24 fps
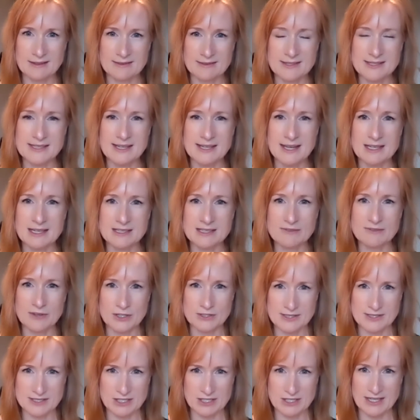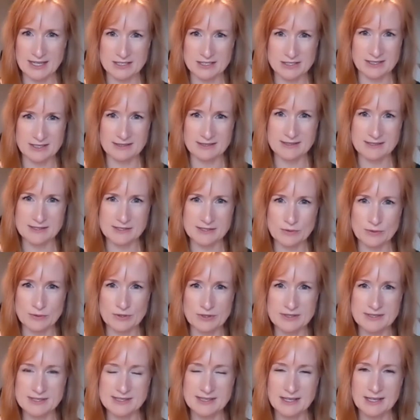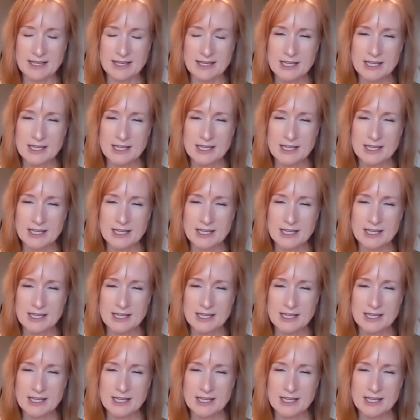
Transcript: on the status of arts education in the schools.